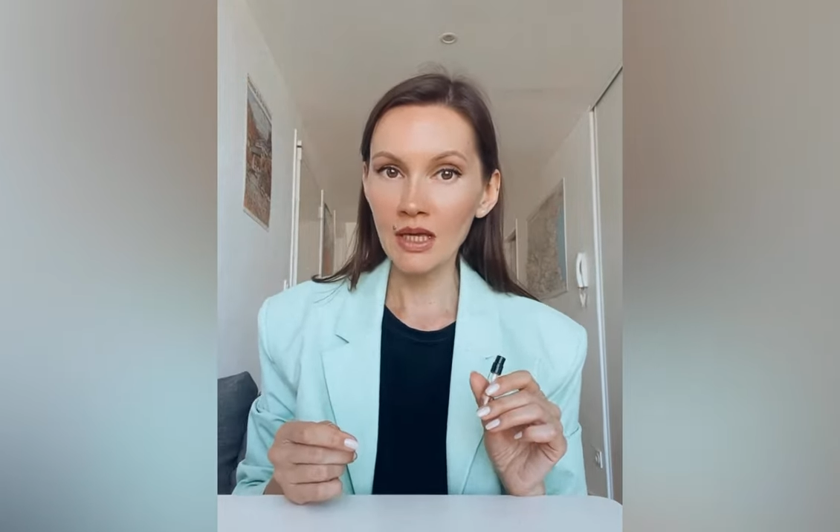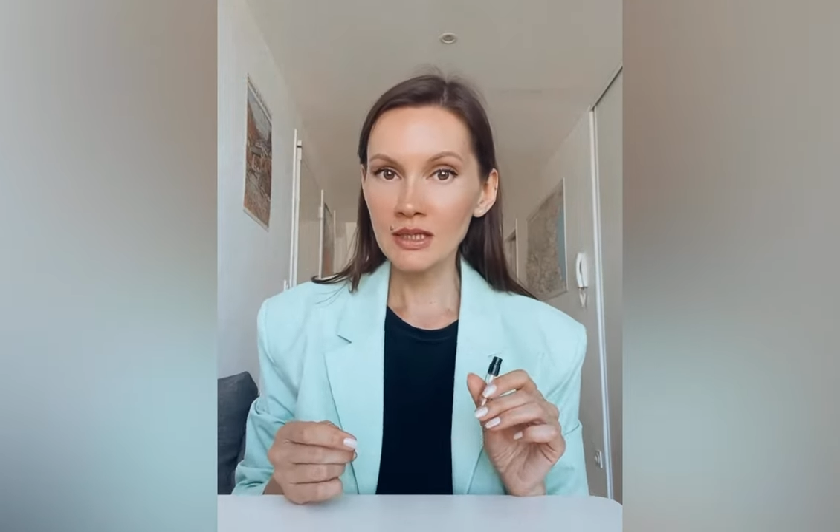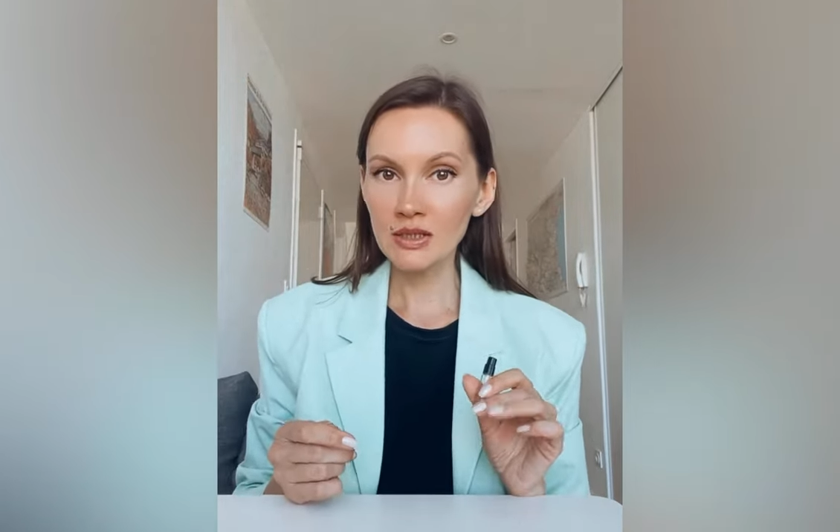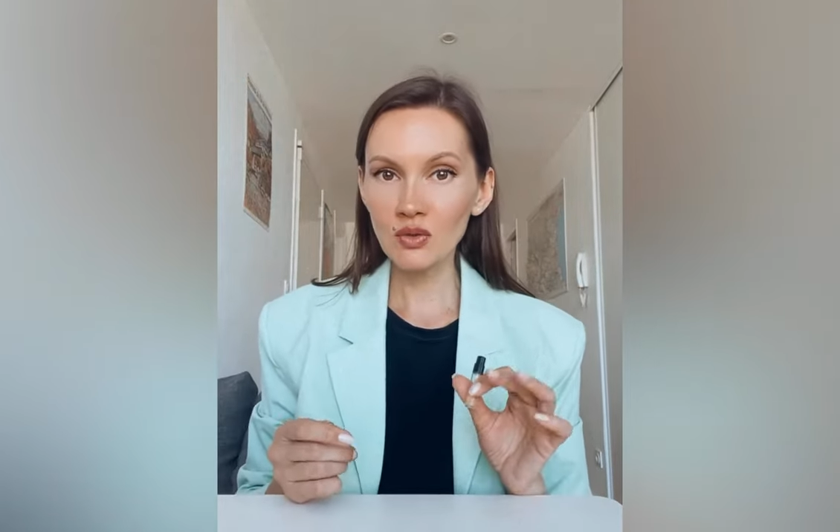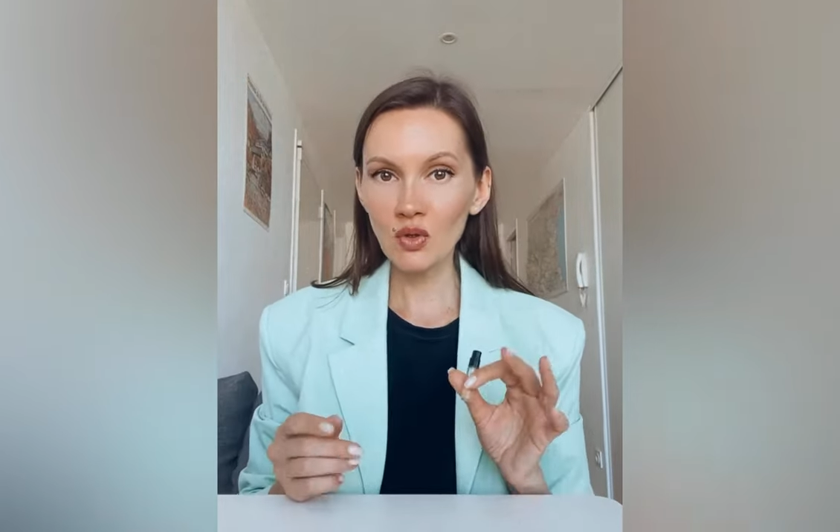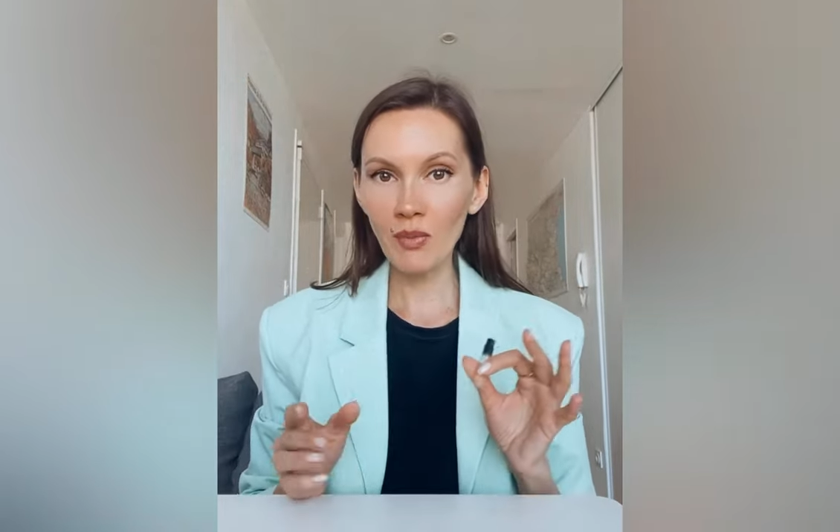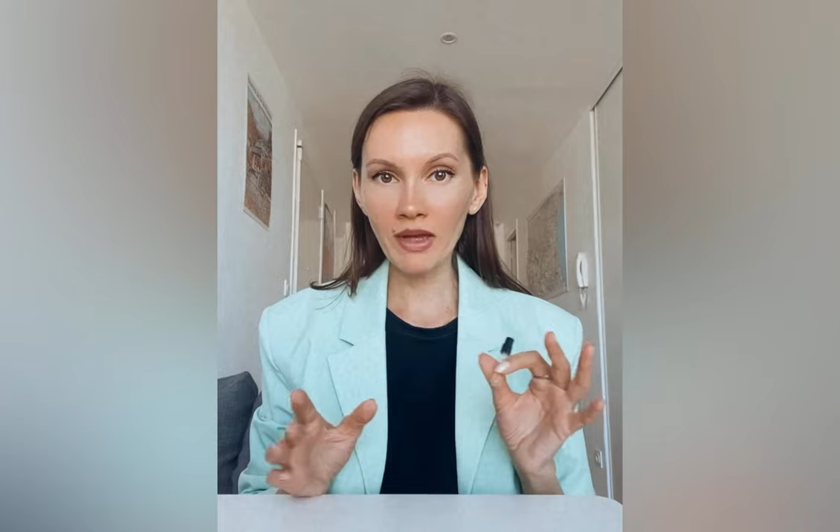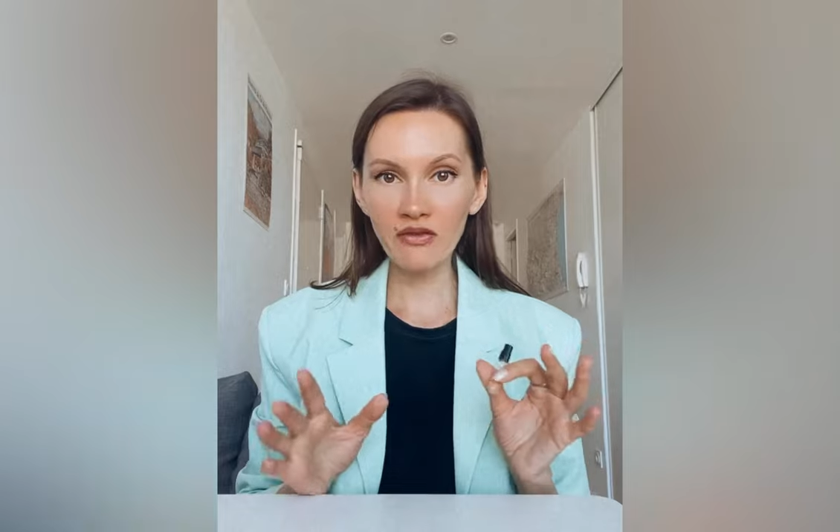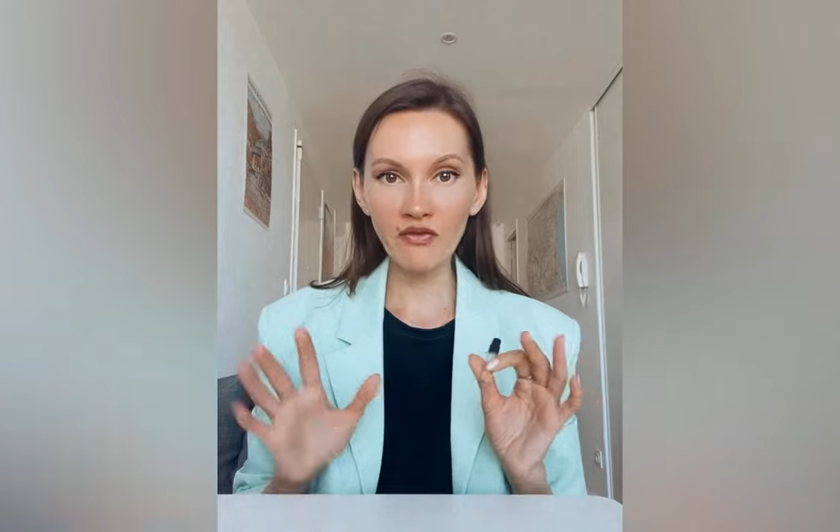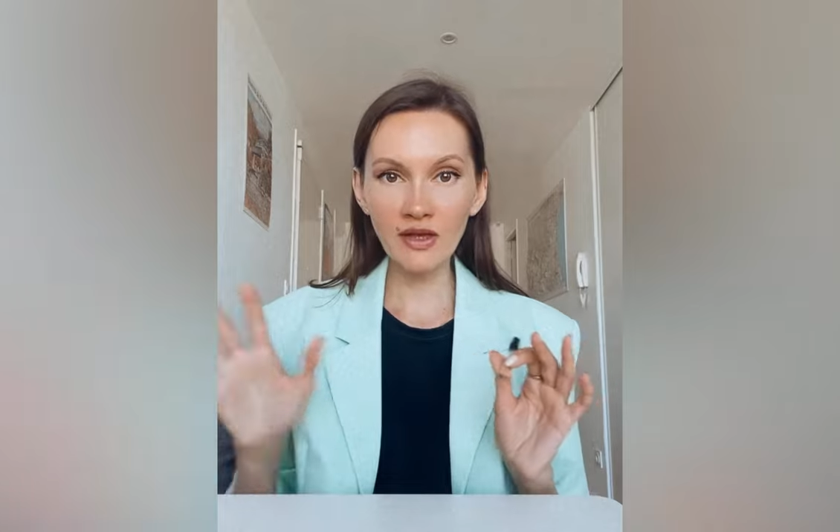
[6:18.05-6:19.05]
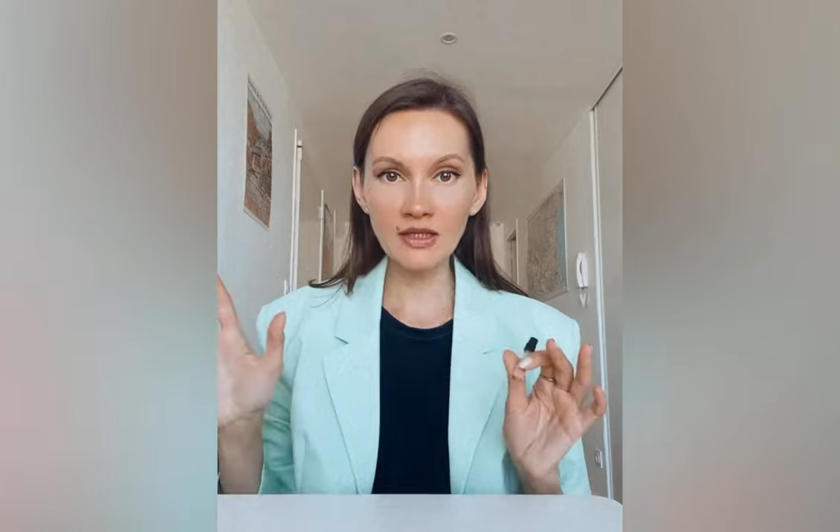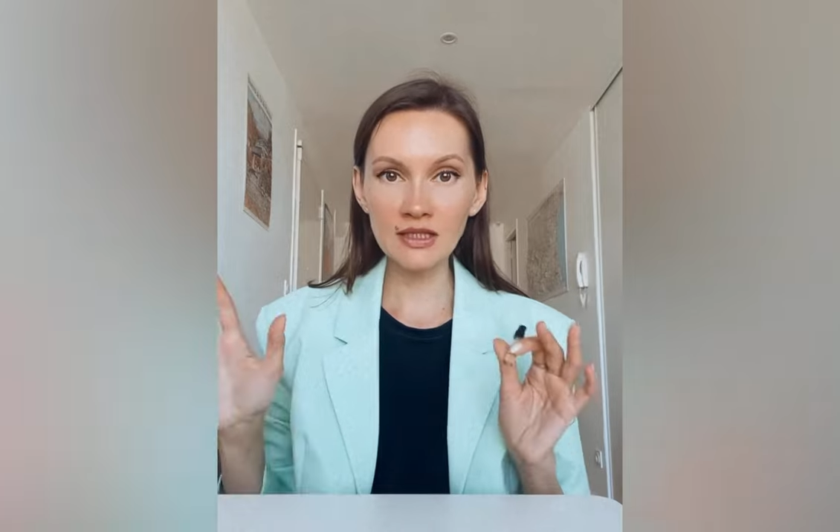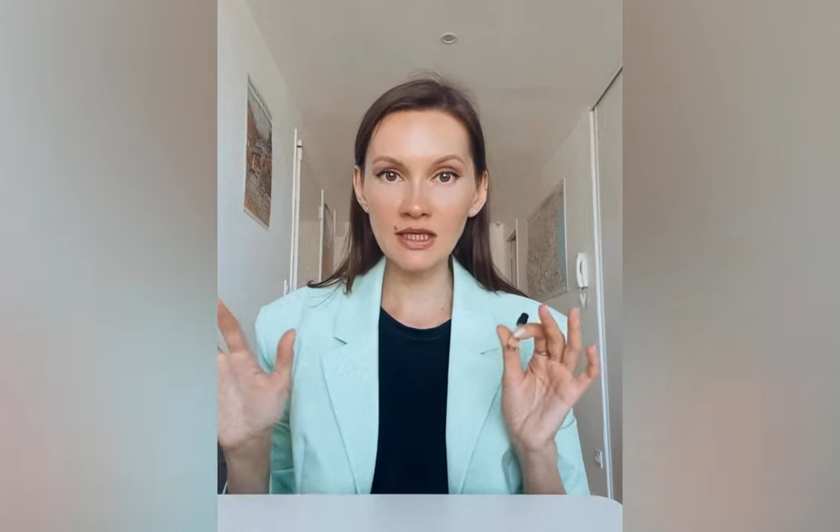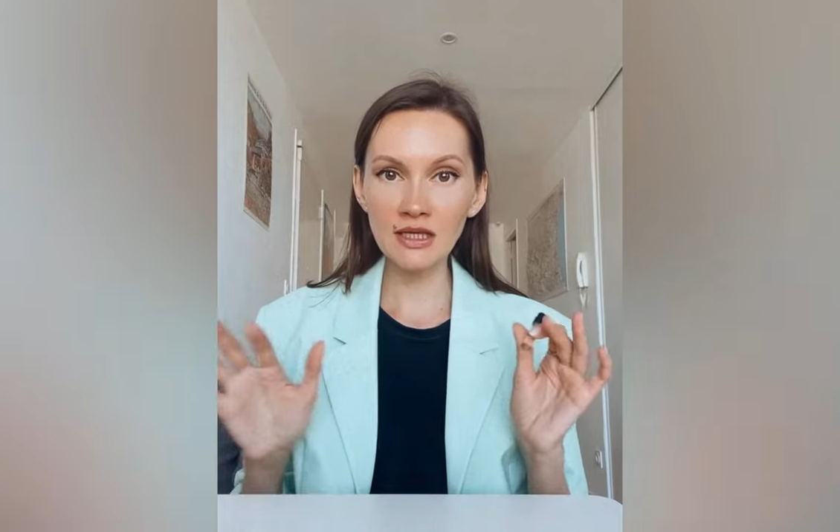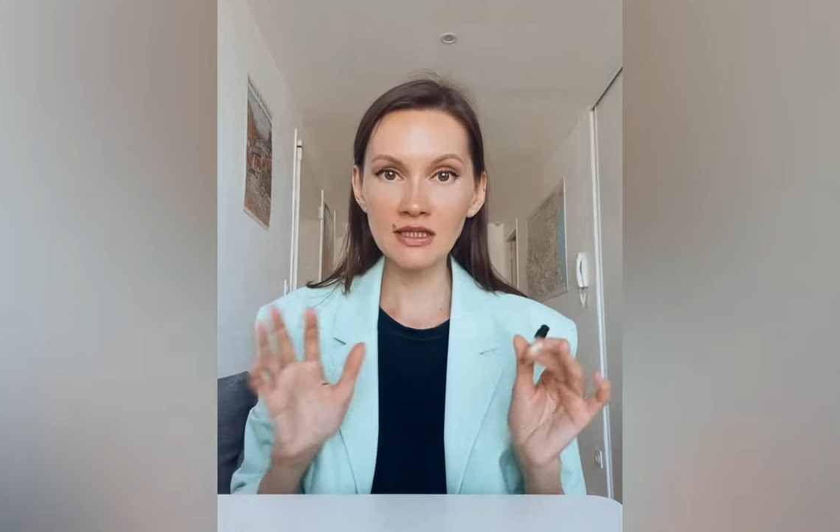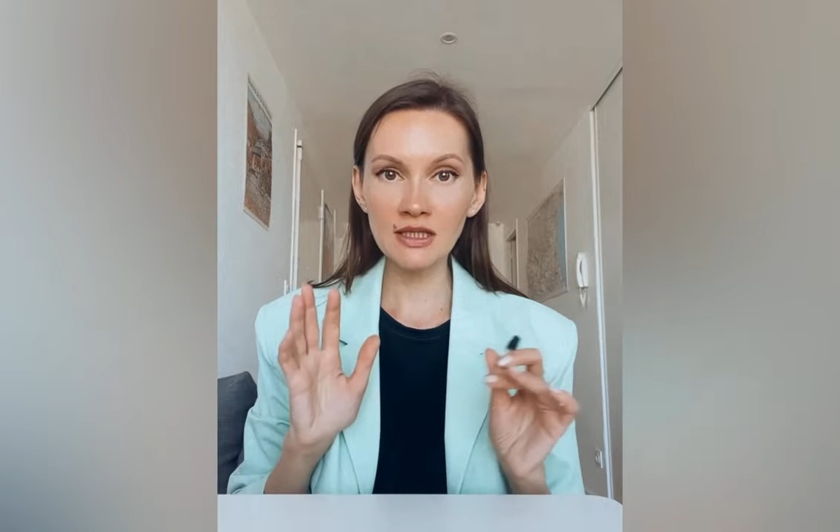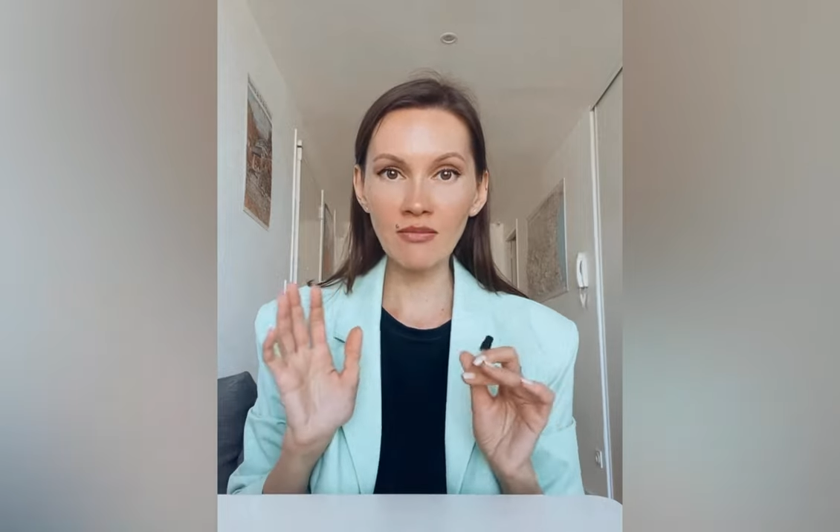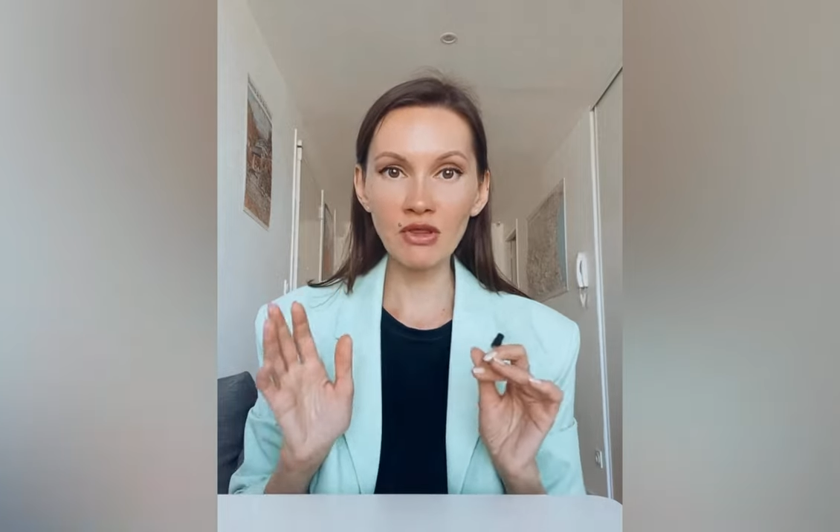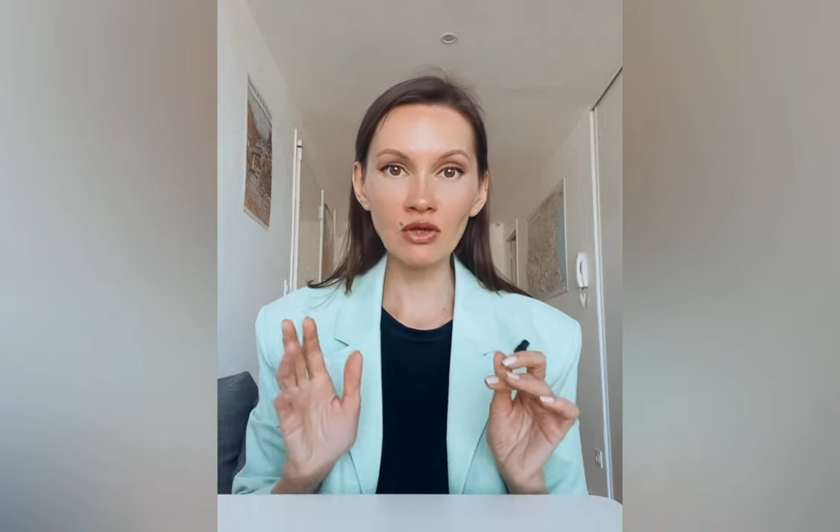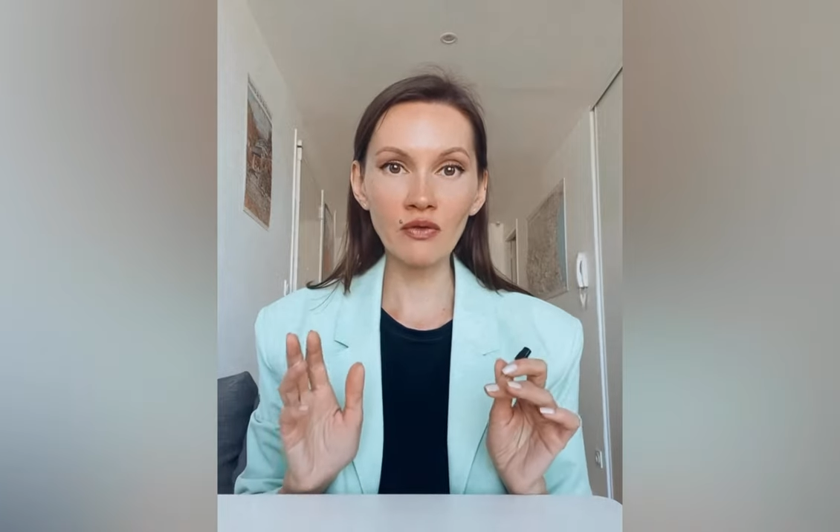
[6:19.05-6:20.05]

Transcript: so you might fantasize something